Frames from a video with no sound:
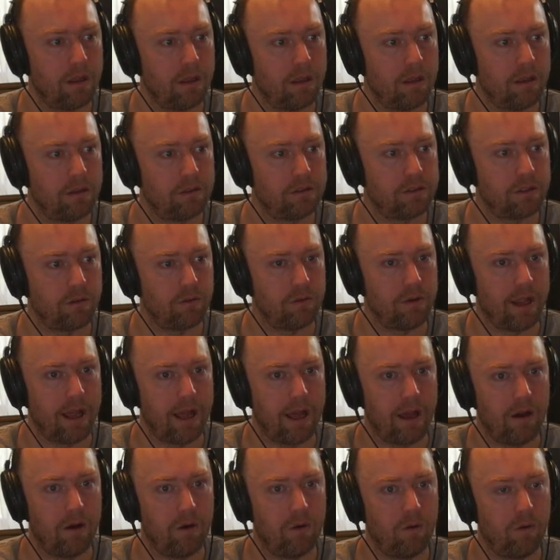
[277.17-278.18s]
So
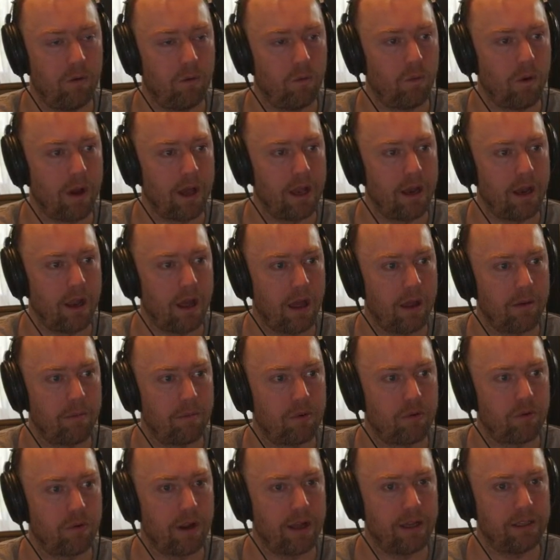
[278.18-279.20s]
now when I
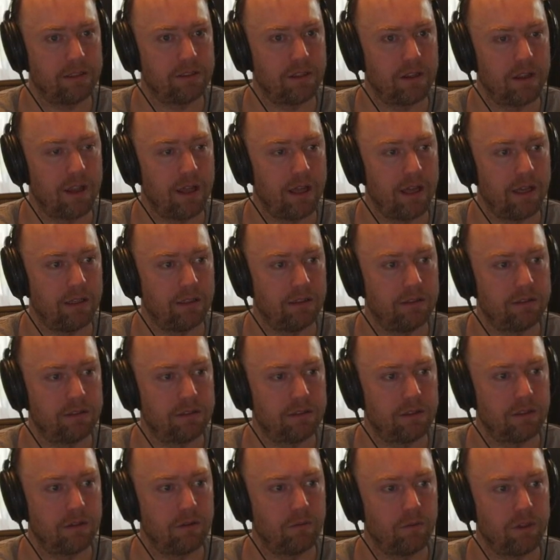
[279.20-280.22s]
press
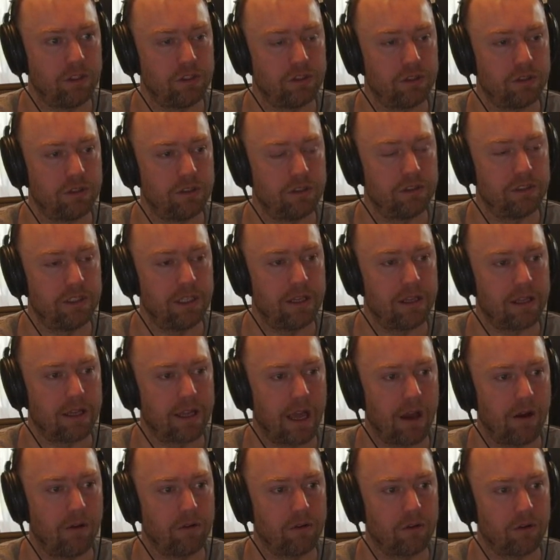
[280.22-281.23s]
this, we should see the
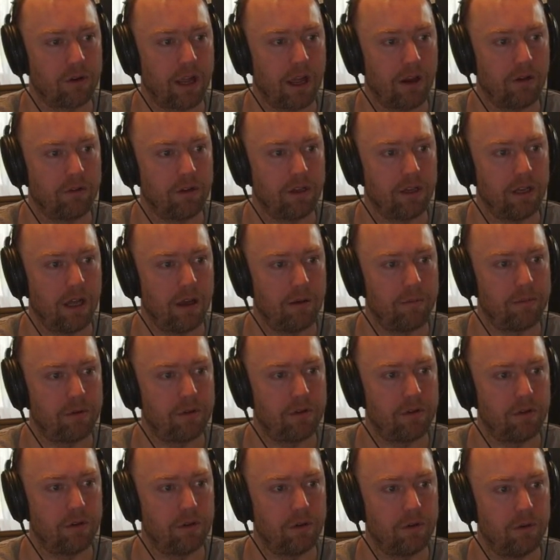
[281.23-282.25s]
counter counting up
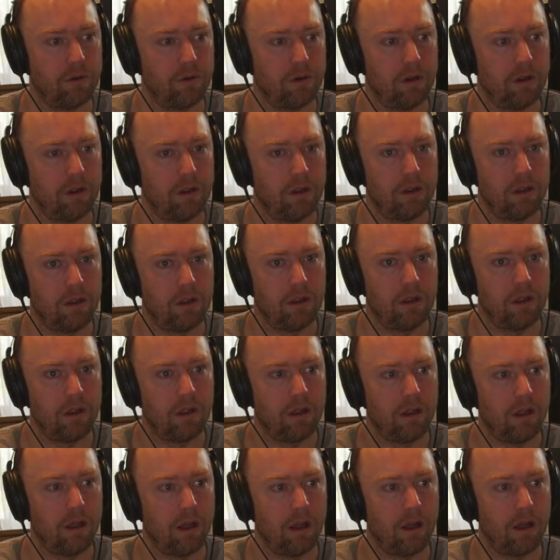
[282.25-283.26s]
to
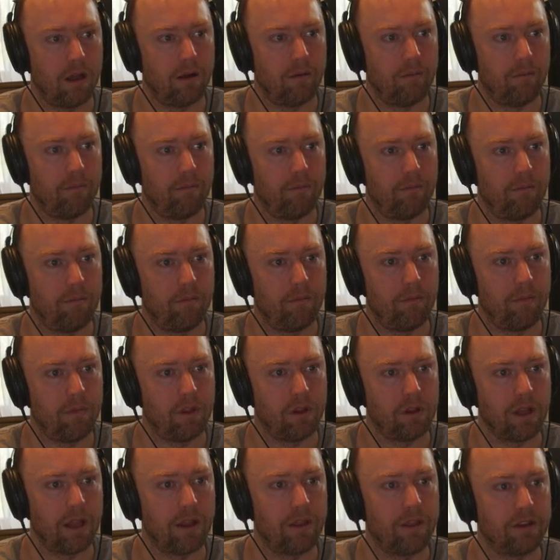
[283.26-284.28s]
the
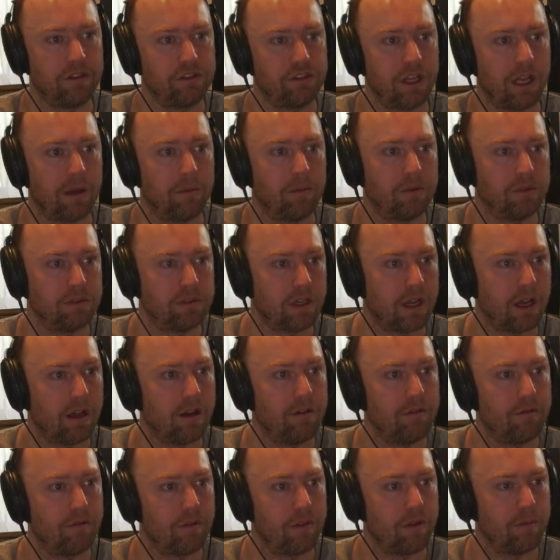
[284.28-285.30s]
length and samples
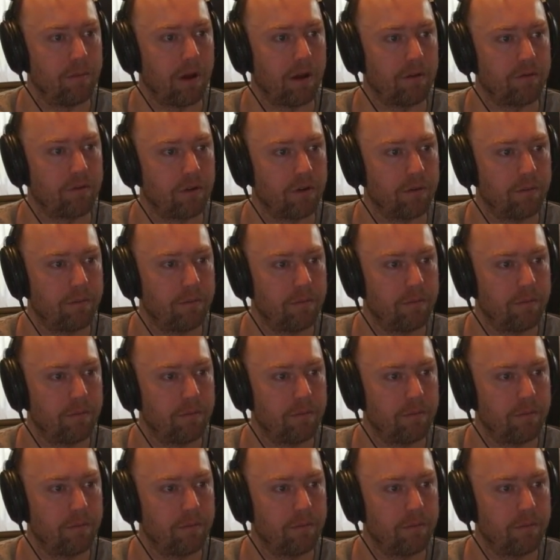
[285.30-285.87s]
of the buffer.